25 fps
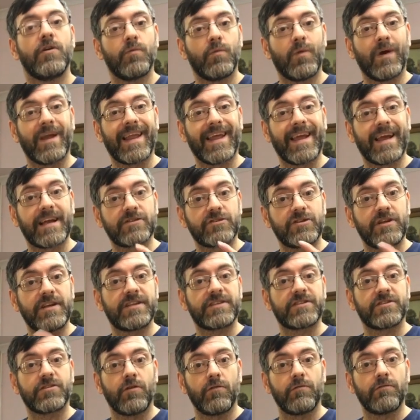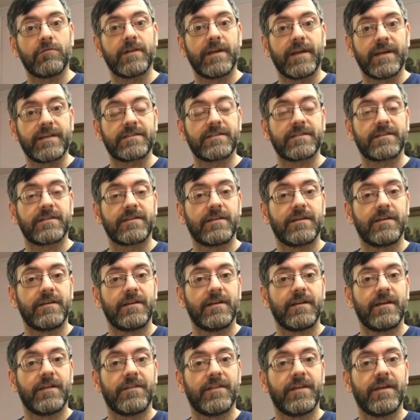Well, I actually sold it,
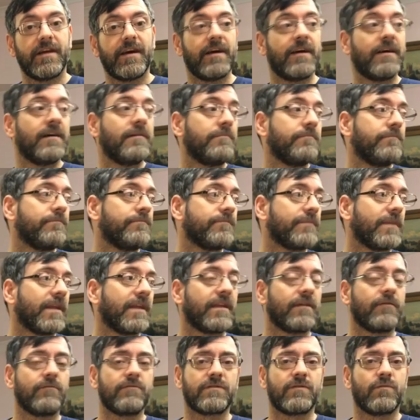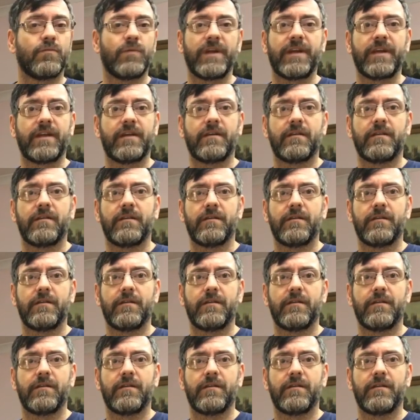about a week